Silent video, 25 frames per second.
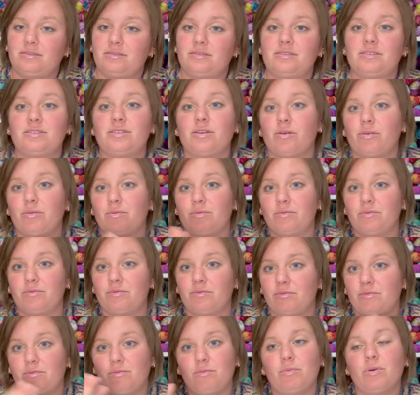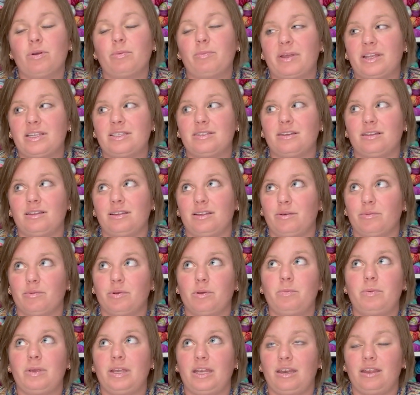So we're basically
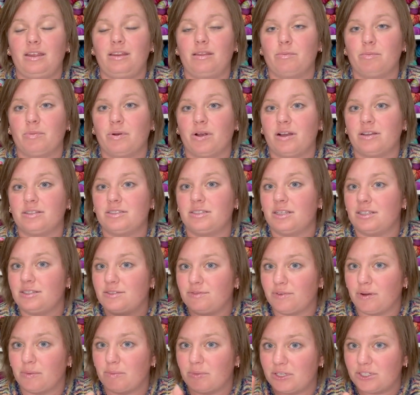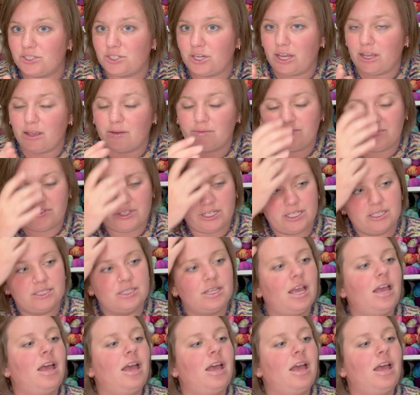repeating the process from the Jacob fleece.